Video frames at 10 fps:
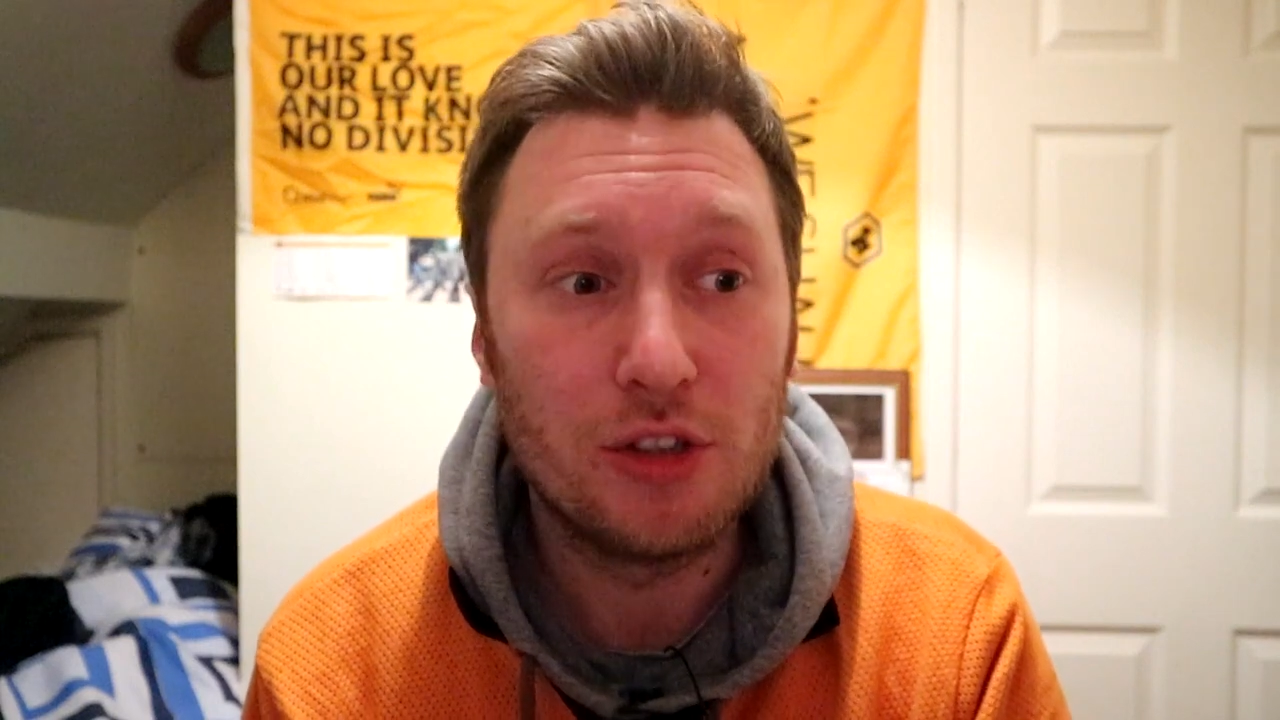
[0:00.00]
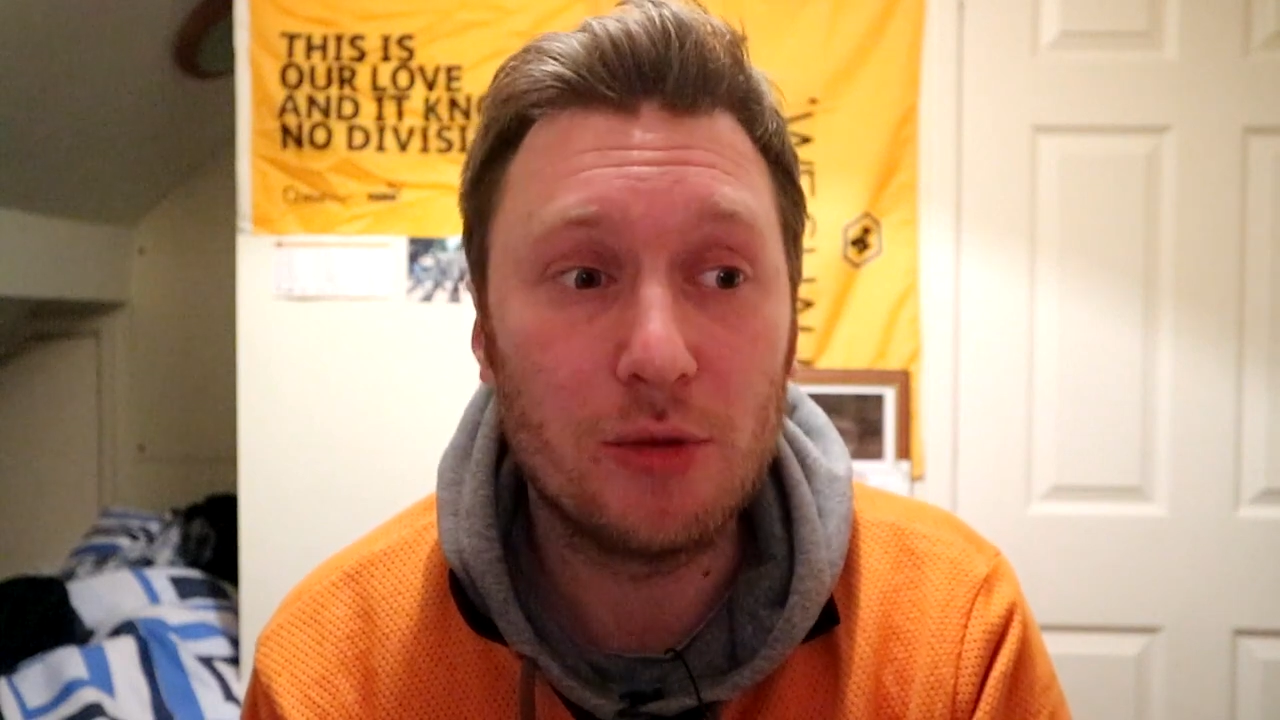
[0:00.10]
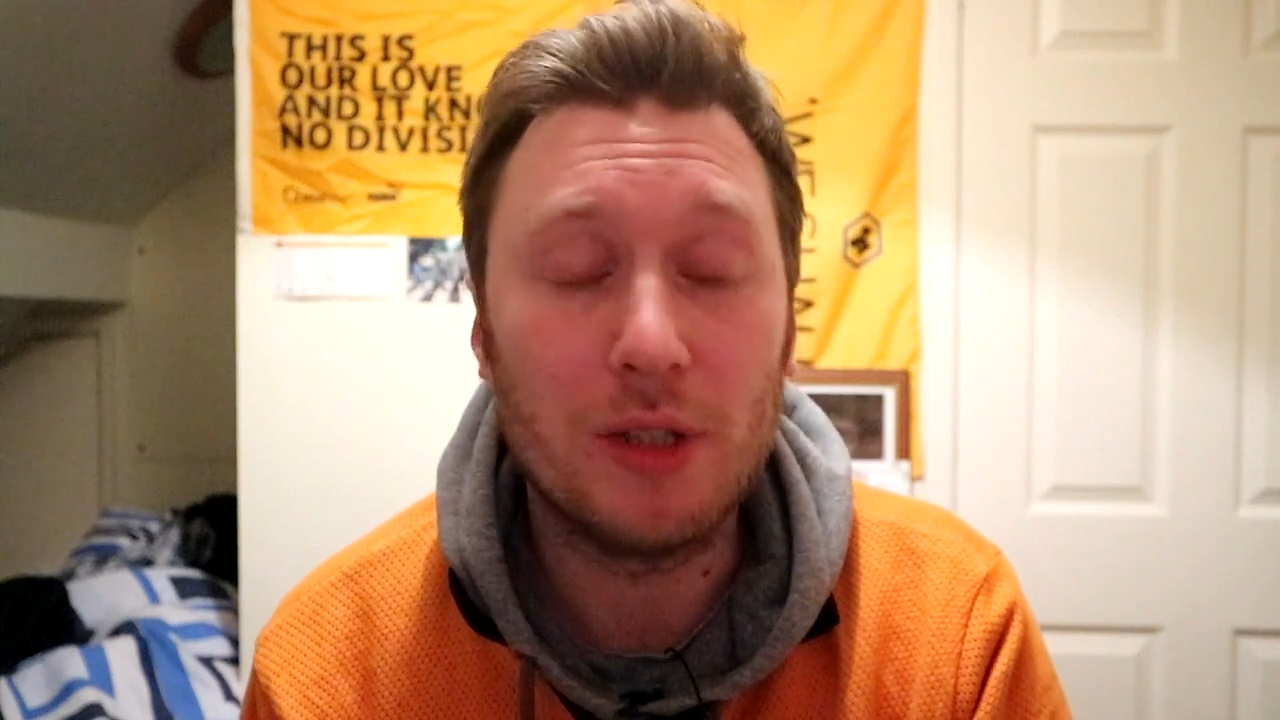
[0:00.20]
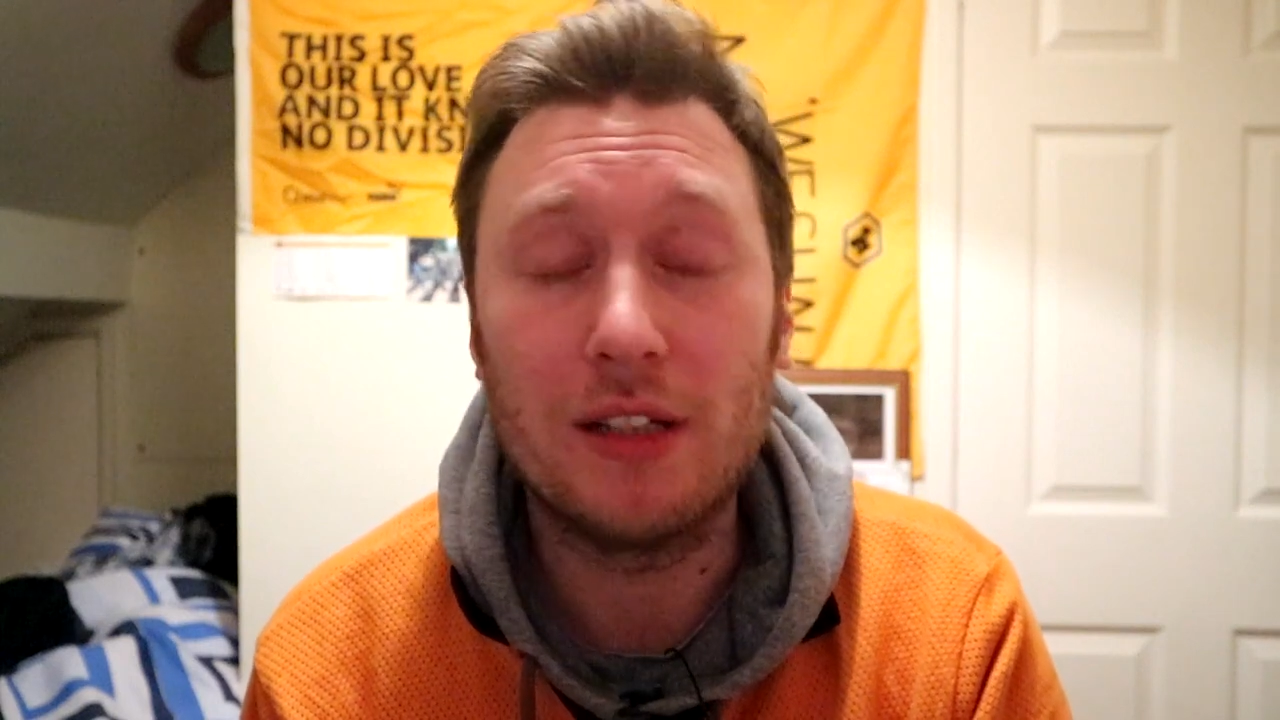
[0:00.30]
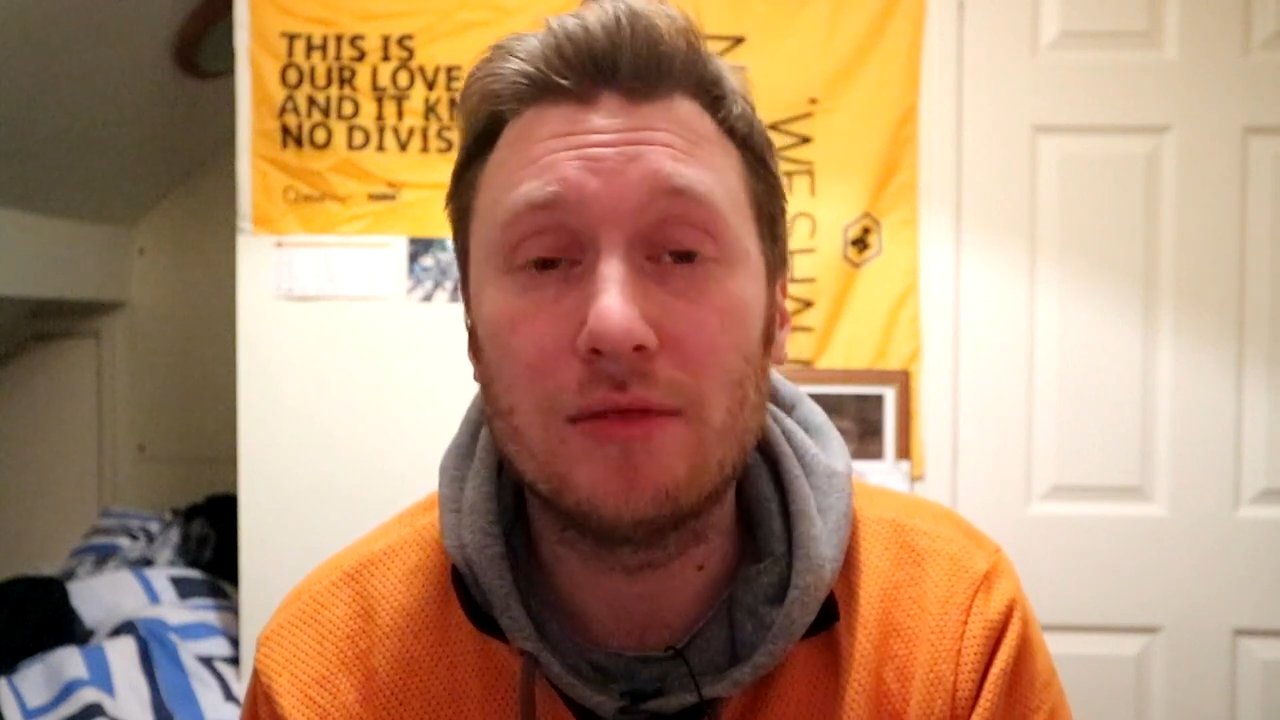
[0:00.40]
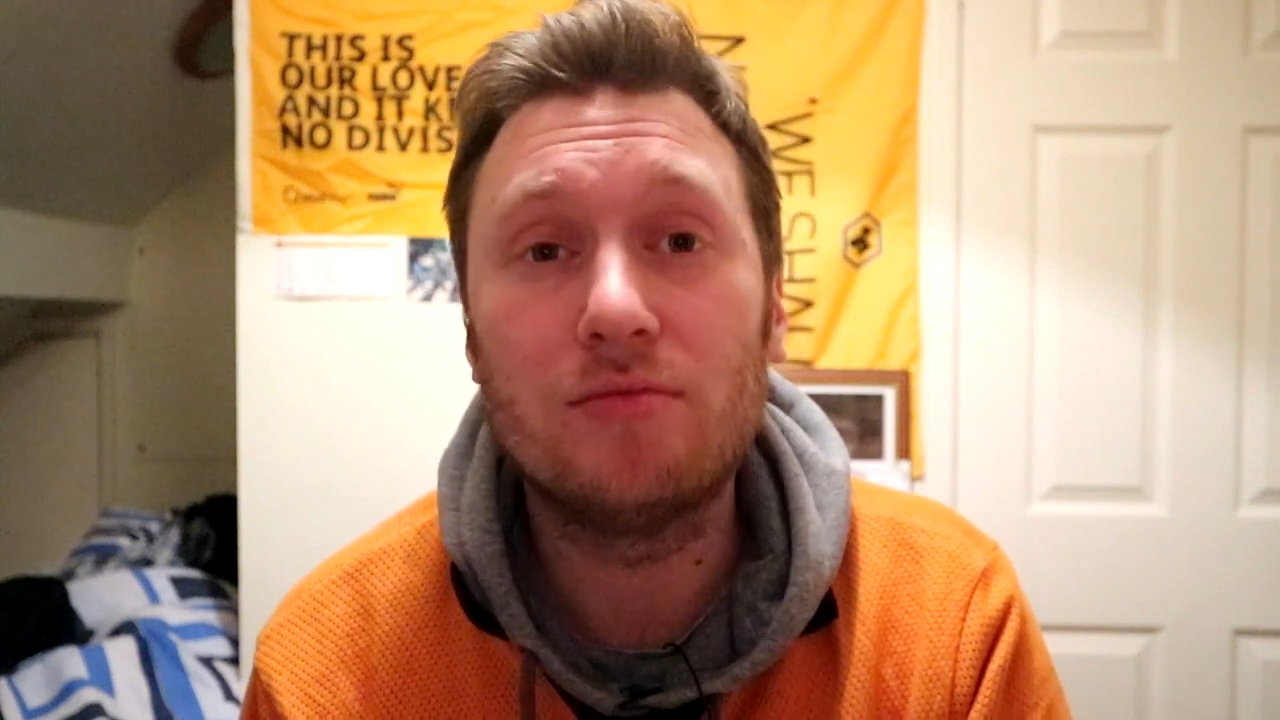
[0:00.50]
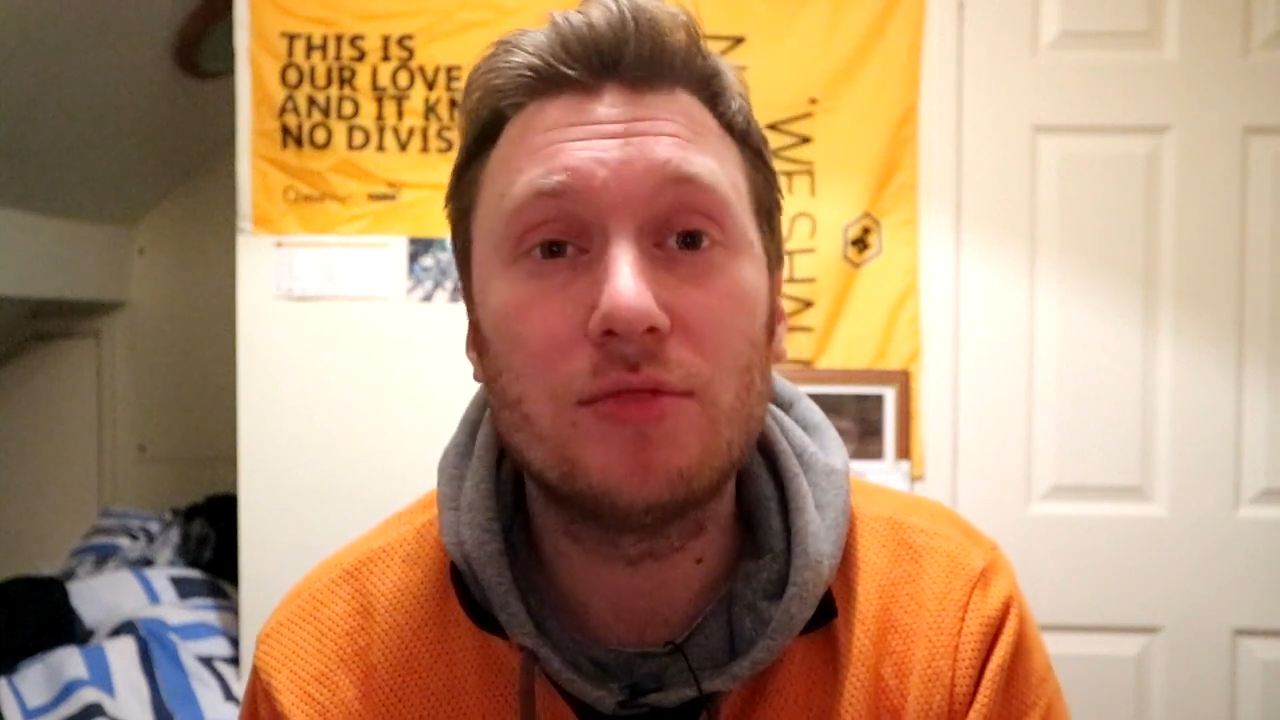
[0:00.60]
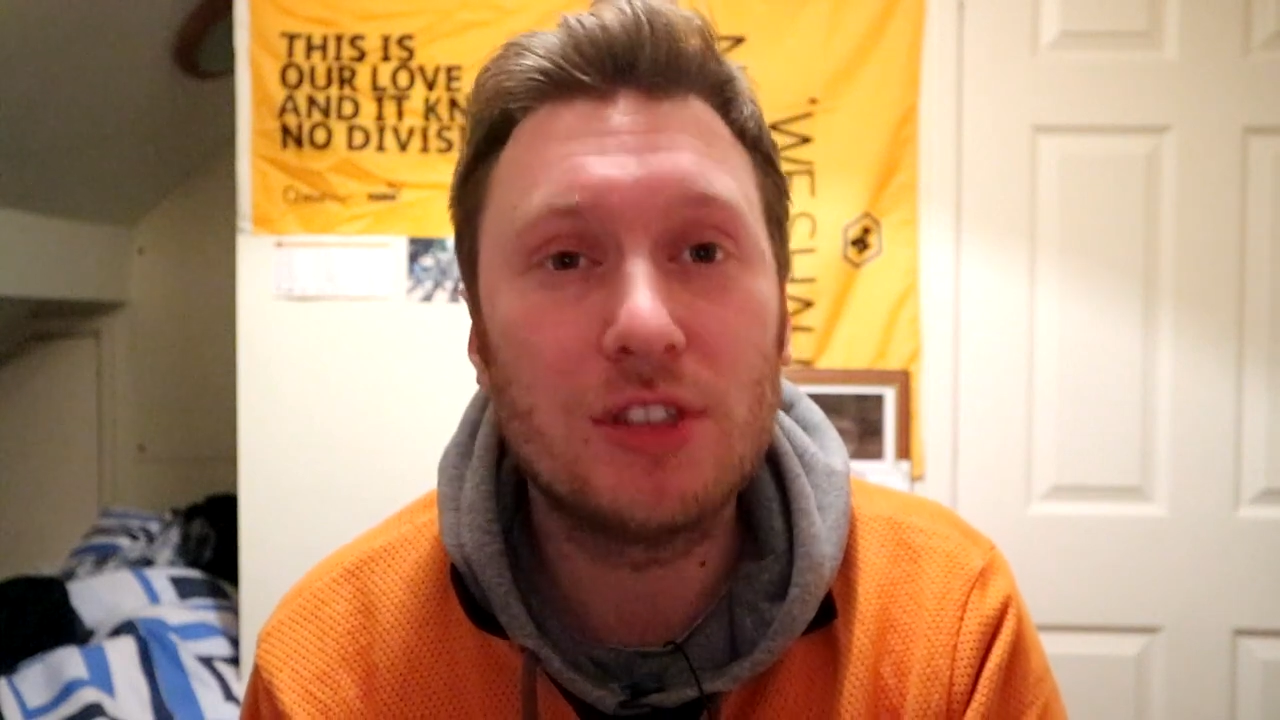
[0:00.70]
2 0,